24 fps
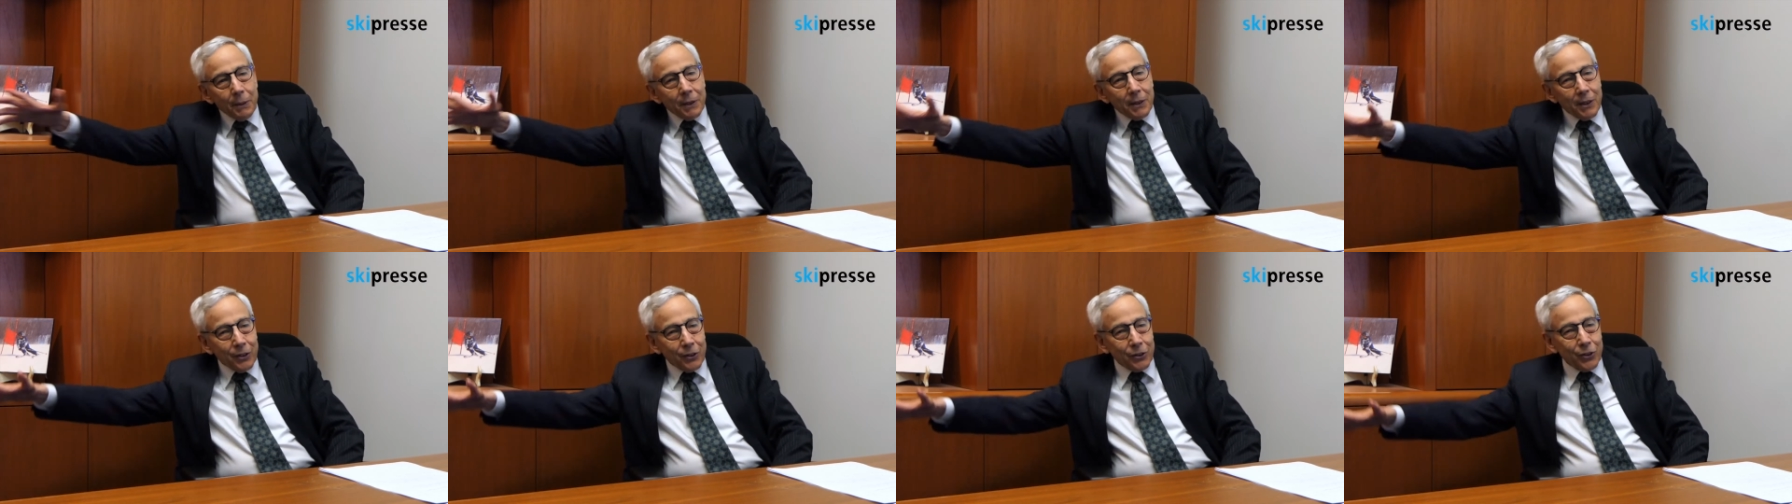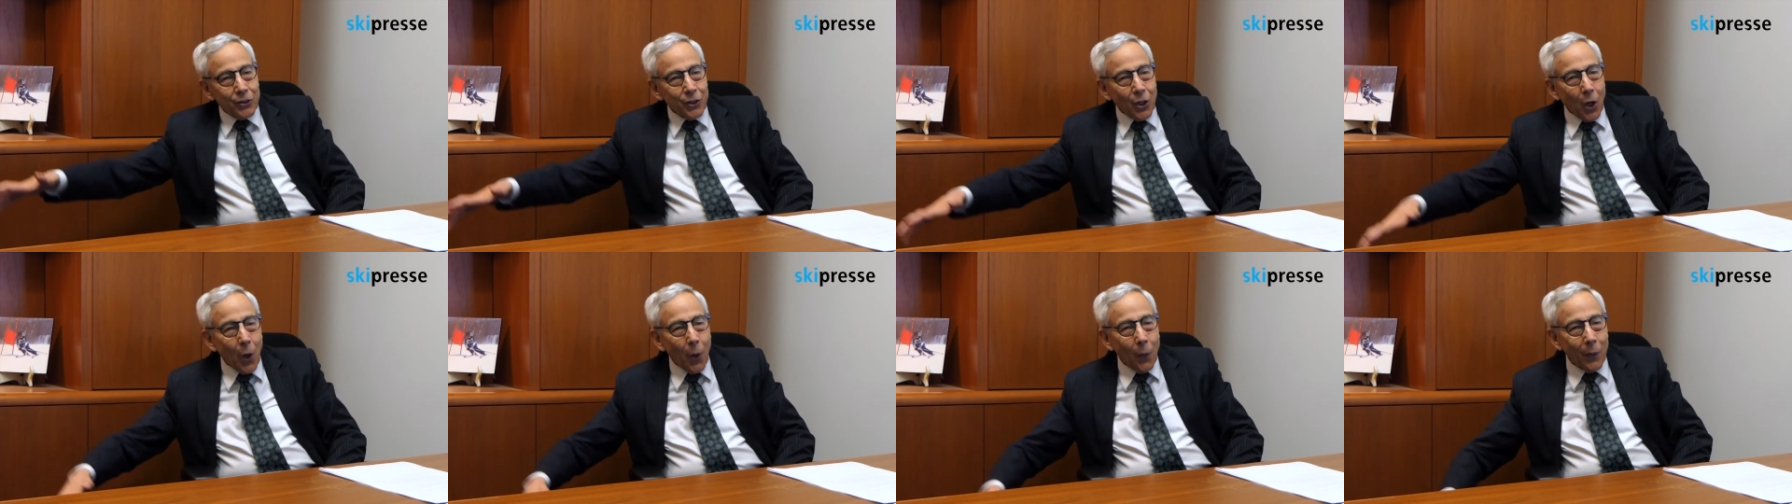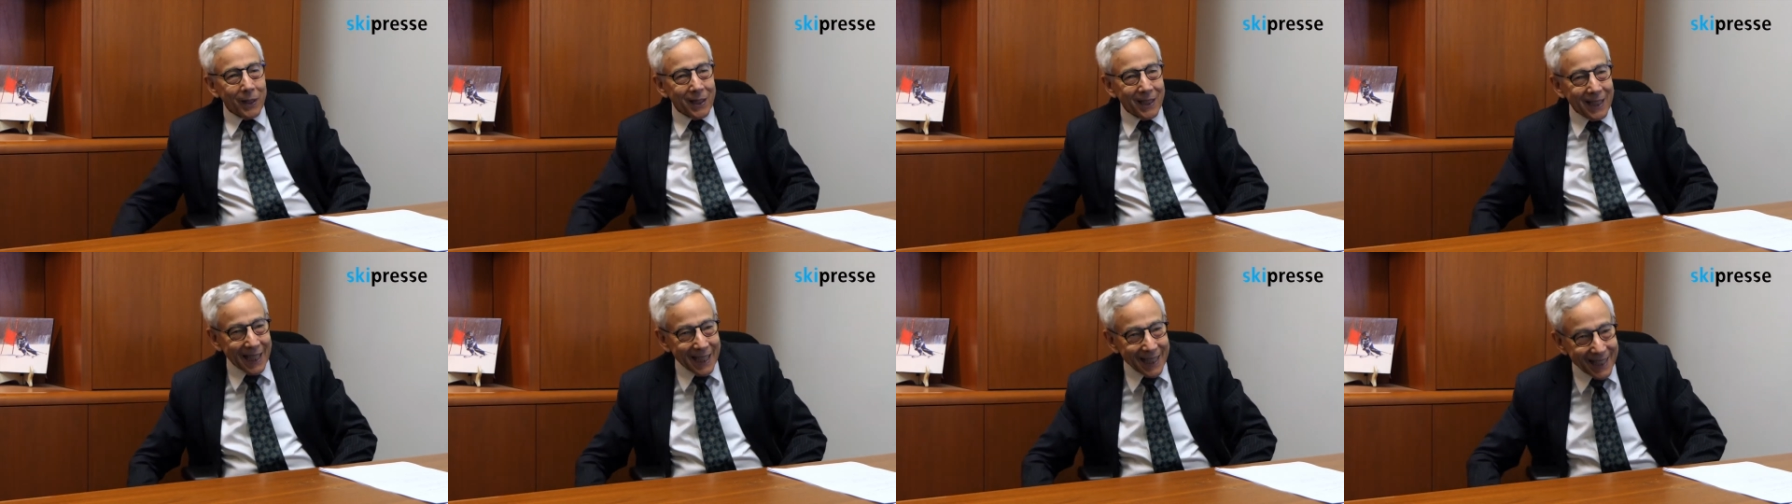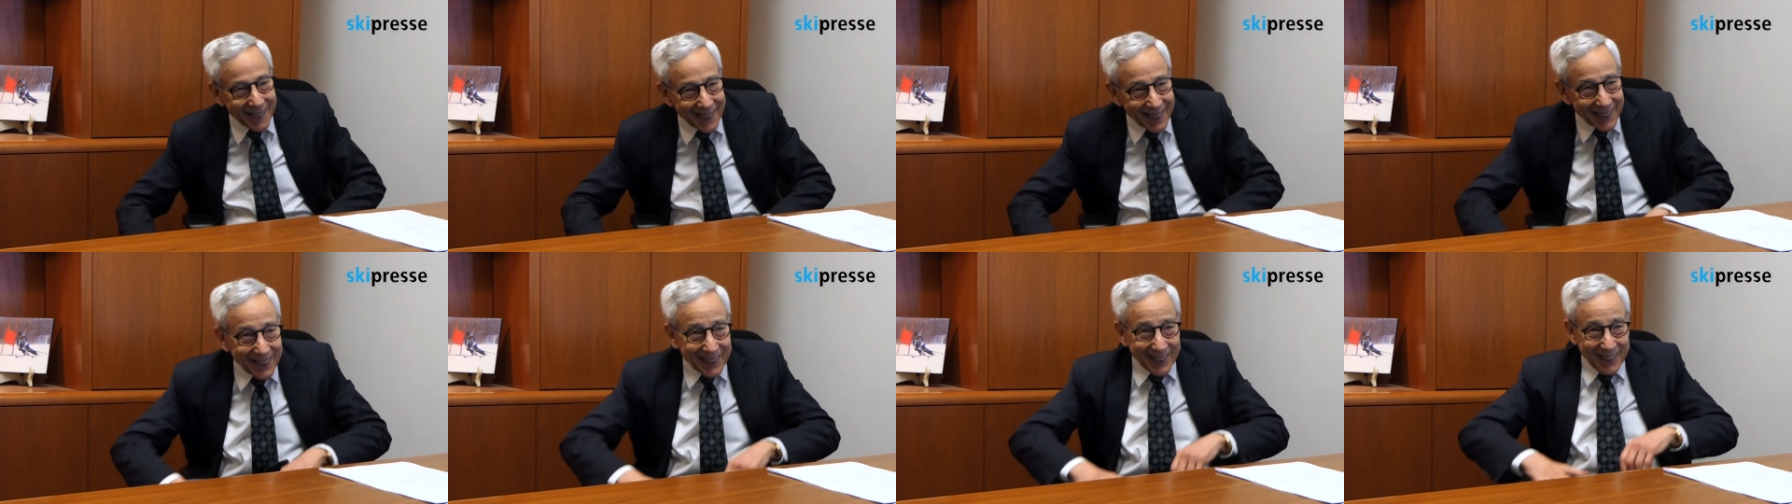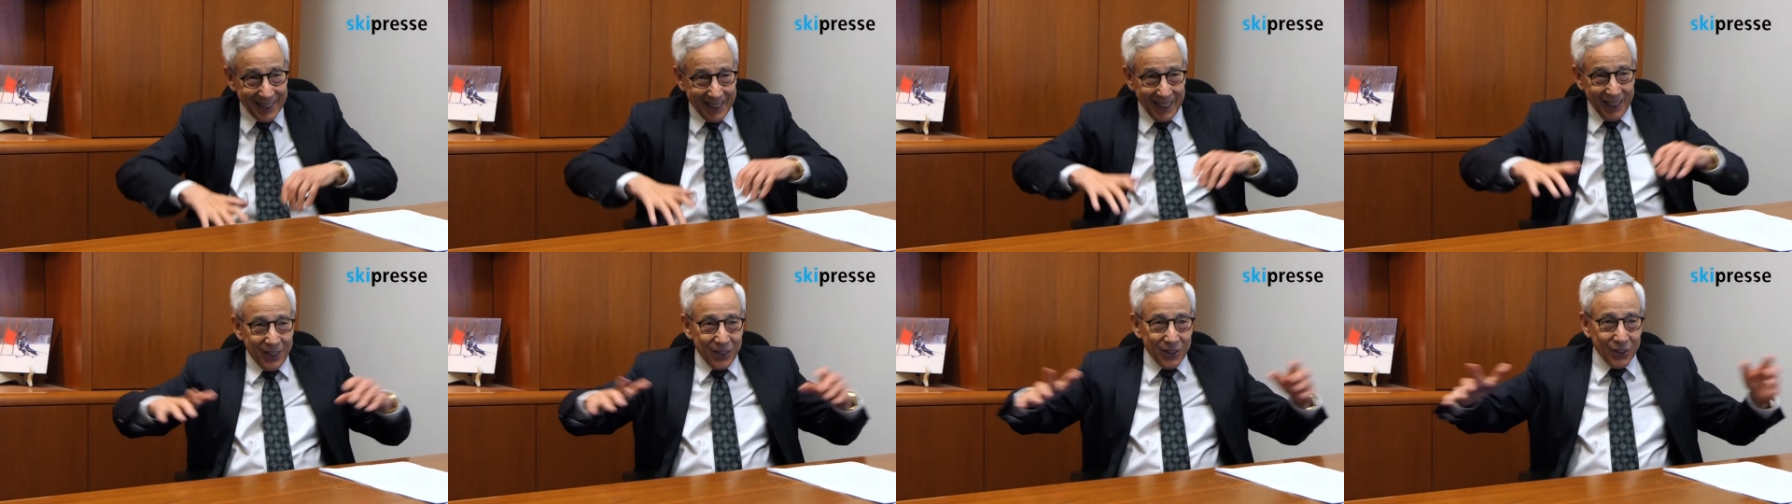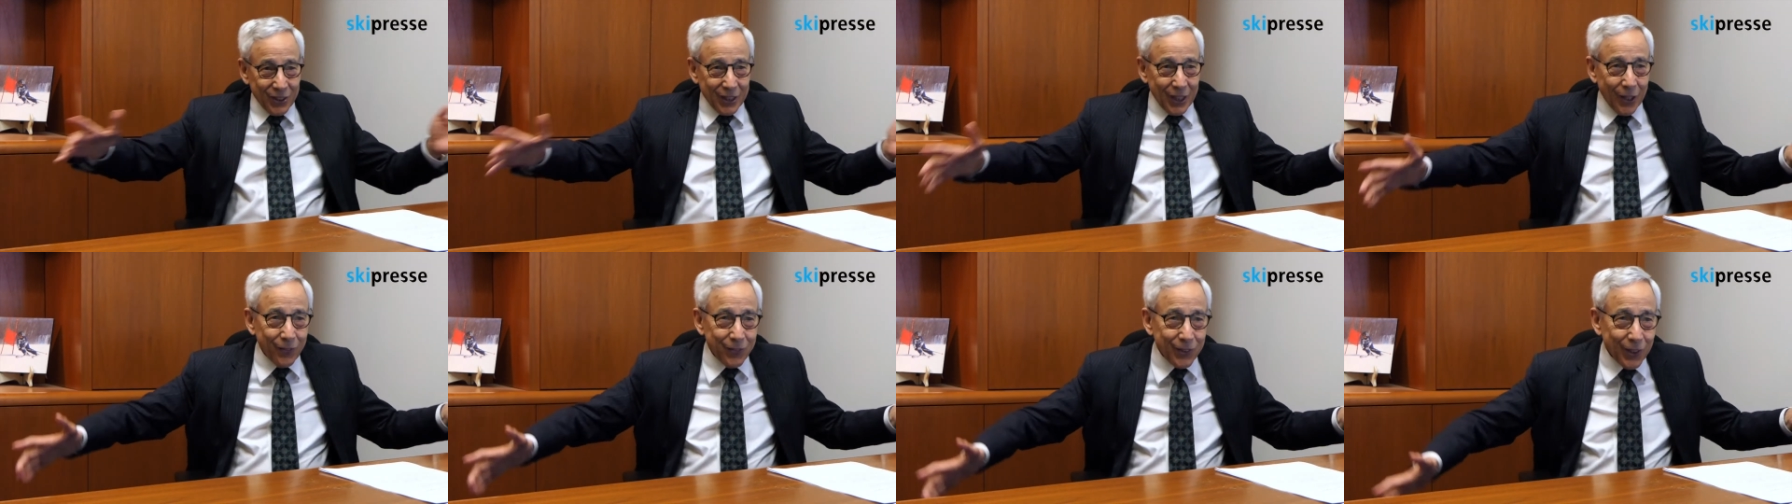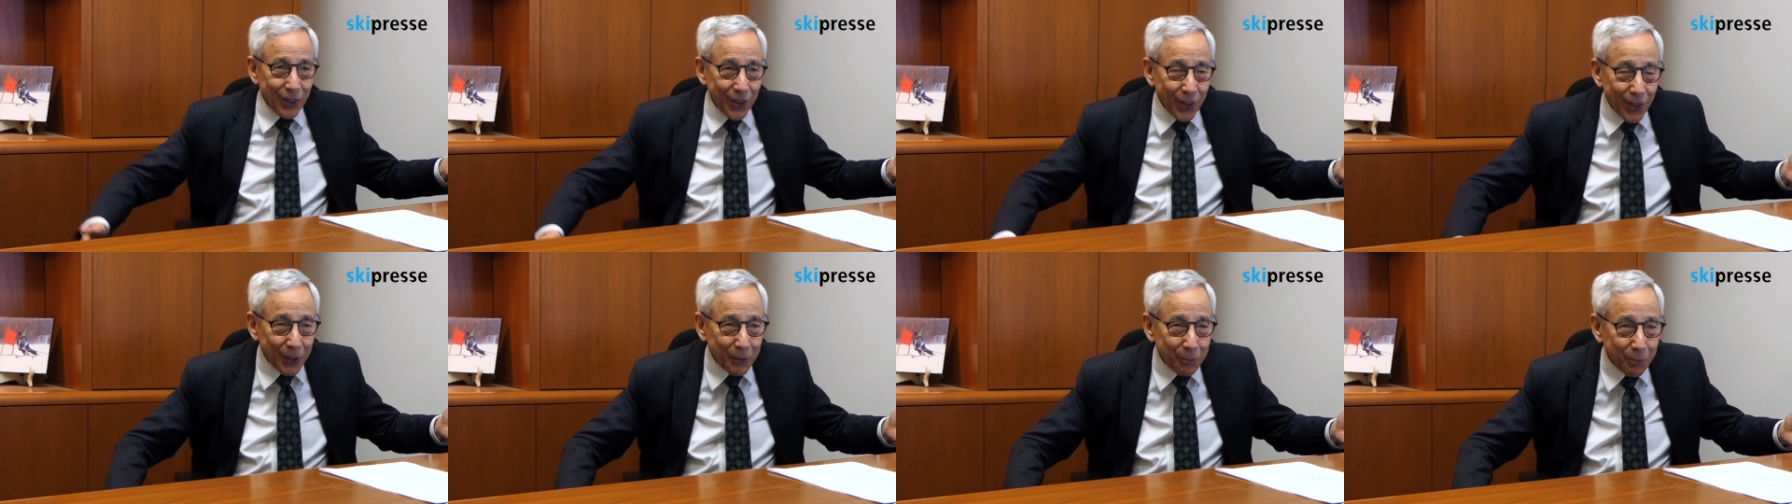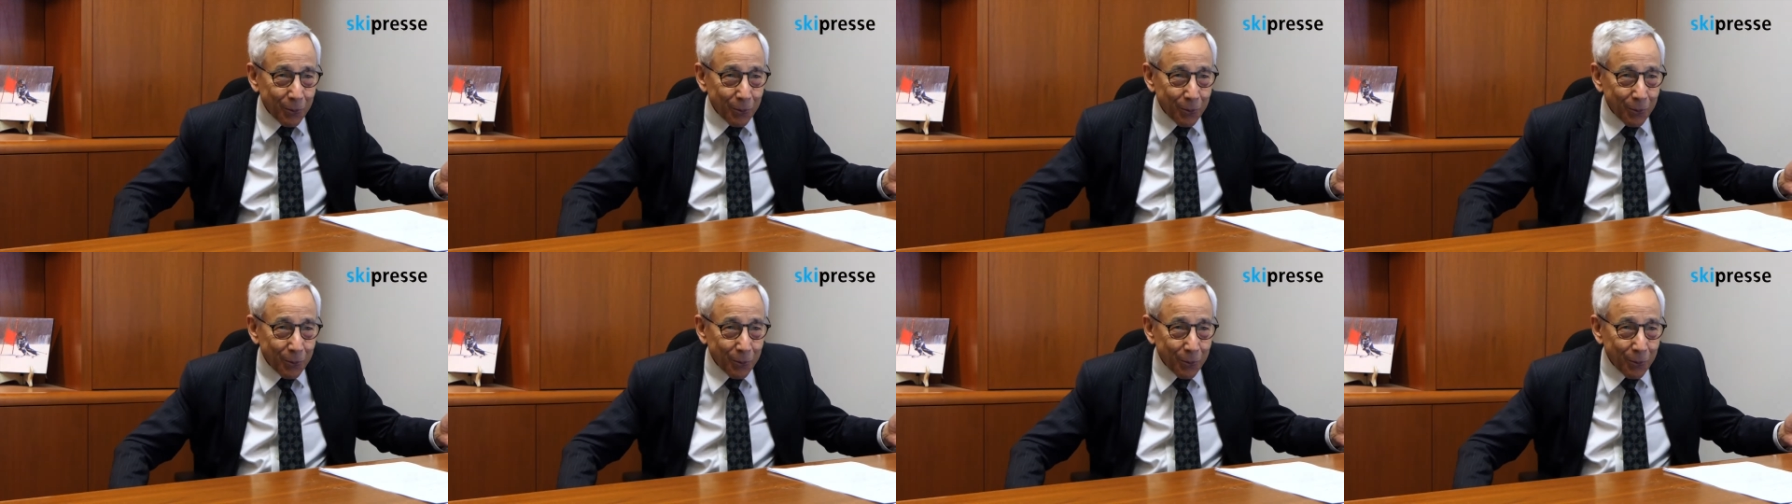in the snow and get this get yourself to look